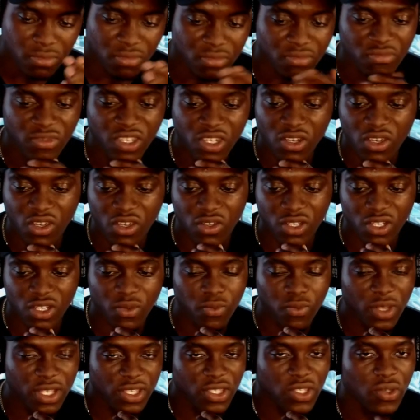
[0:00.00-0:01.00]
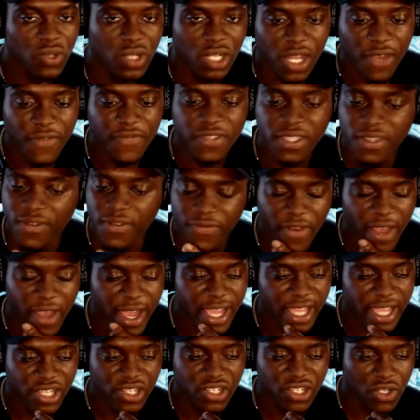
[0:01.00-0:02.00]
you know, the ones who love to
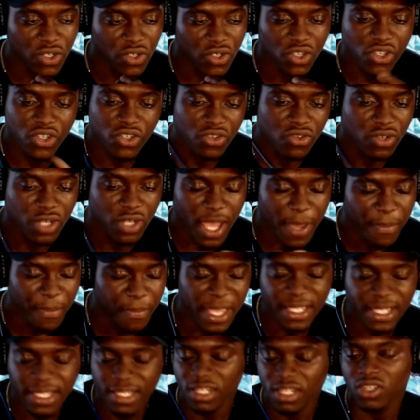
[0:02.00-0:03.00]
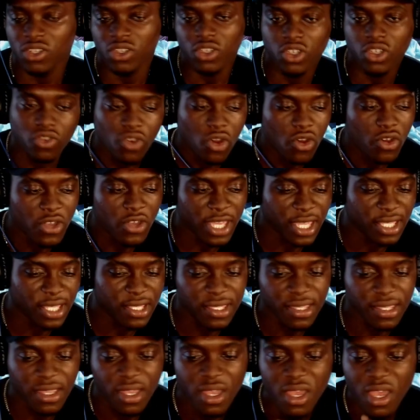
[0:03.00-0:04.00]
fight, you know, like basically the strongest.